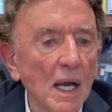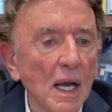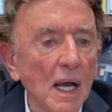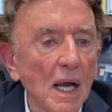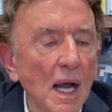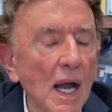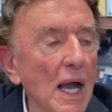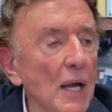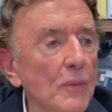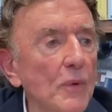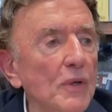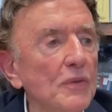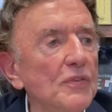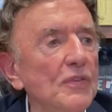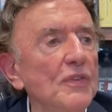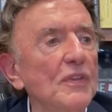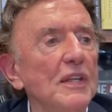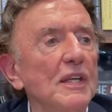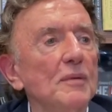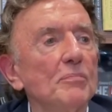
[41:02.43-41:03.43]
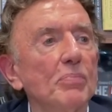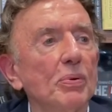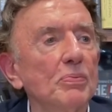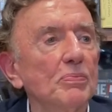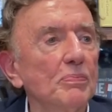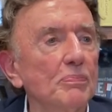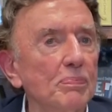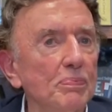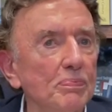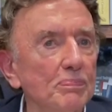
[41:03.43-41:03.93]
I was the
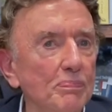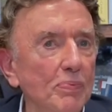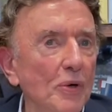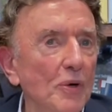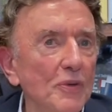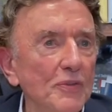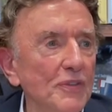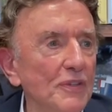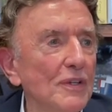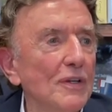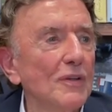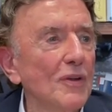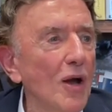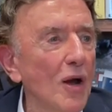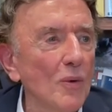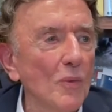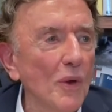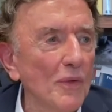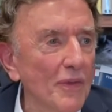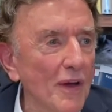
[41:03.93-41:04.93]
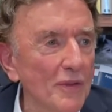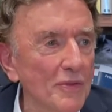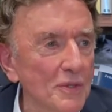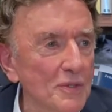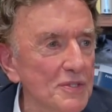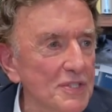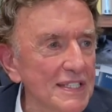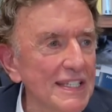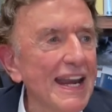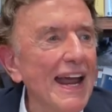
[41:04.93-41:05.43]
person, along with other
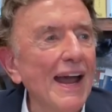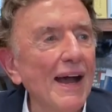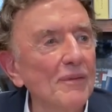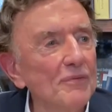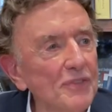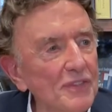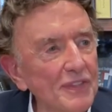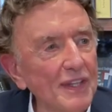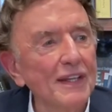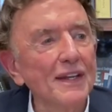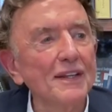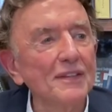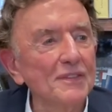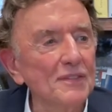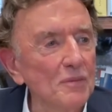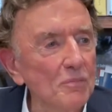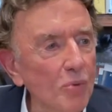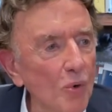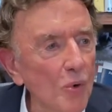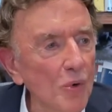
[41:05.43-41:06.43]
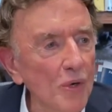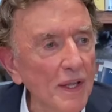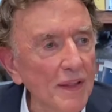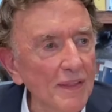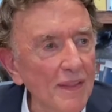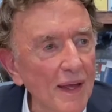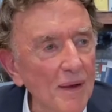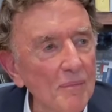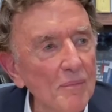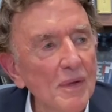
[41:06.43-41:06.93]
staff, sitting supporting
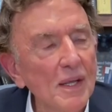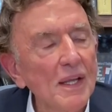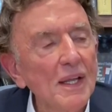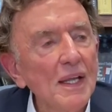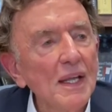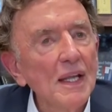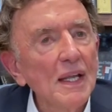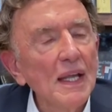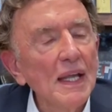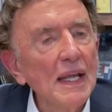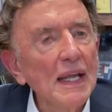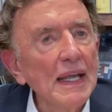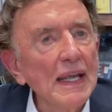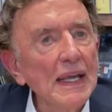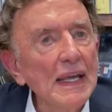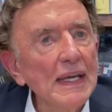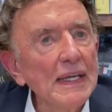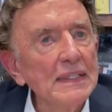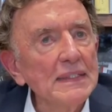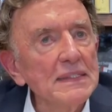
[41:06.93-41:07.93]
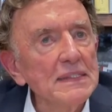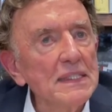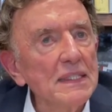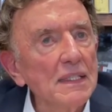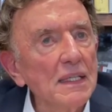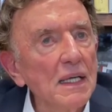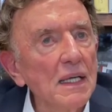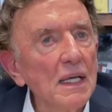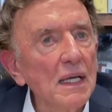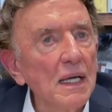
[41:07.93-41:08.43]
them and
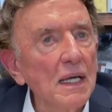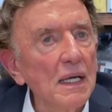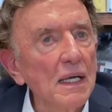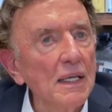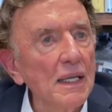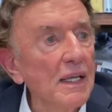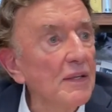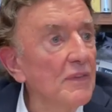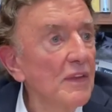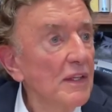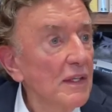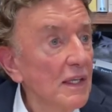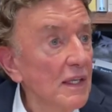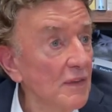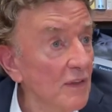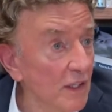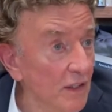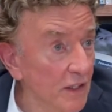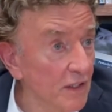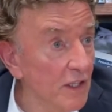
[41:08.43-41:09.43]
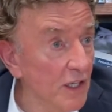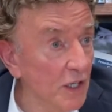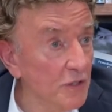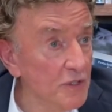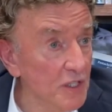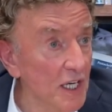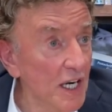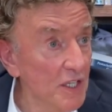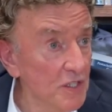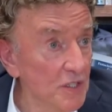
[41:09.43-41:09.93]
uh, in, in the
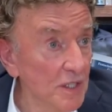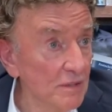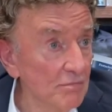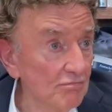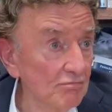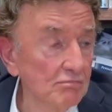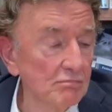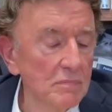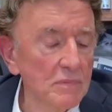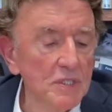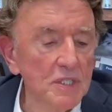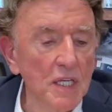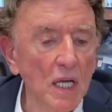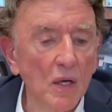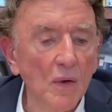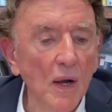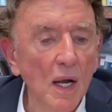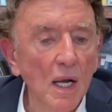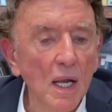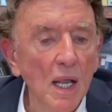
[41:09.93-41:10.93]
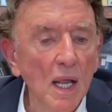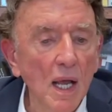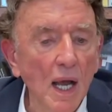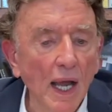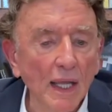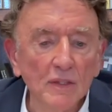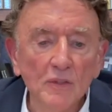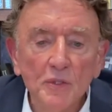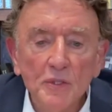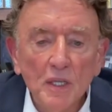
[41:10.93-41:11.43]
negotiation. So
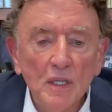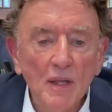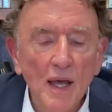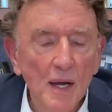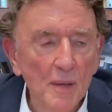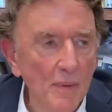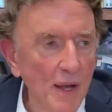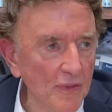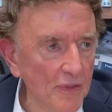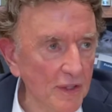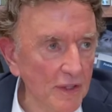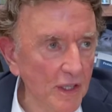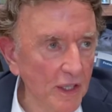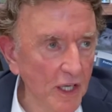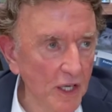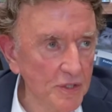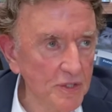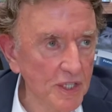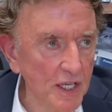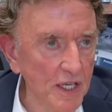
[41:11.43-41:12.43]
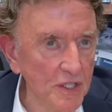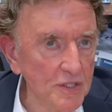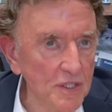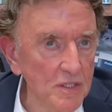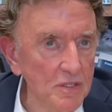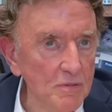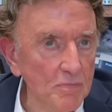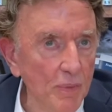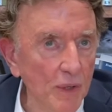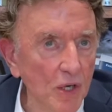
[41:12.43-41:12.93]
I learned a lot about the
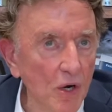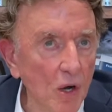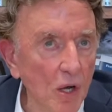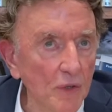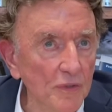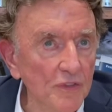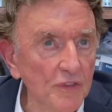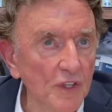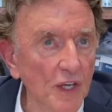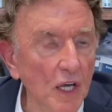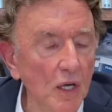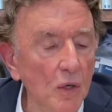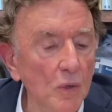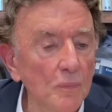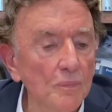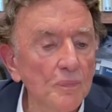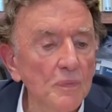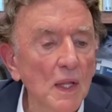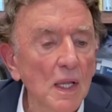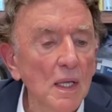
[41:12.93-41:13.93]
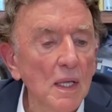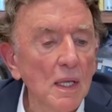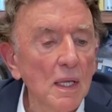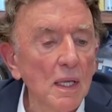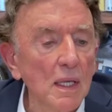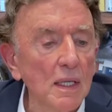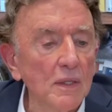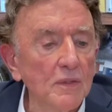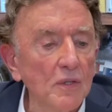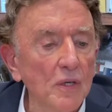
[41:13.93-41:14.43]
negotiations, but also
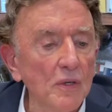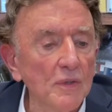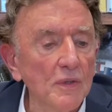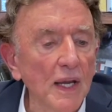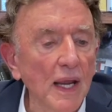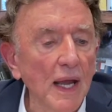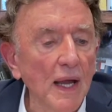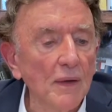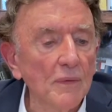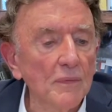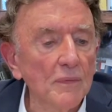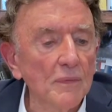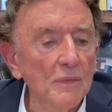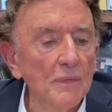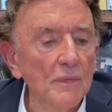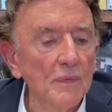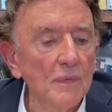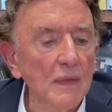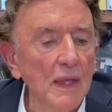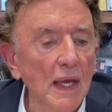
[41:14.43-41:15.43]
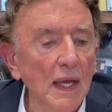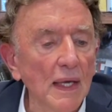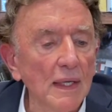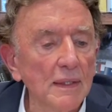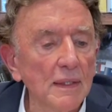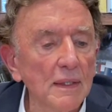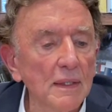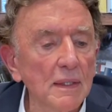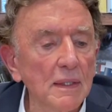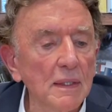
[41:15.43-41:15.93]
it turned out
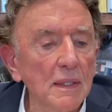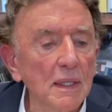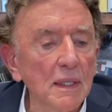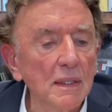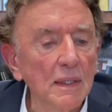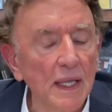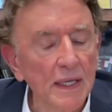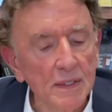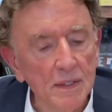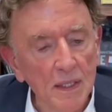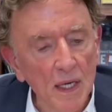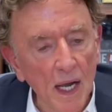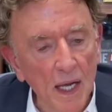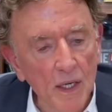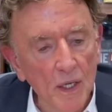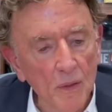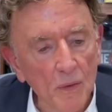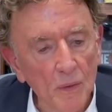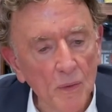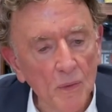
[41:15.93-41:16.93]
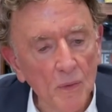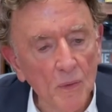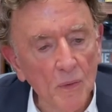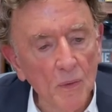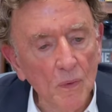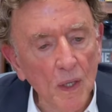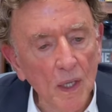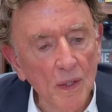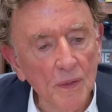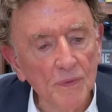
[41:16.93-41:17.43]
that Clayton Yeutter
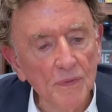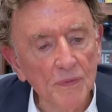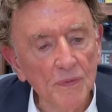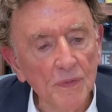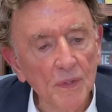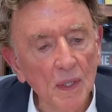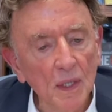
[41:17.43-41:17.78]
was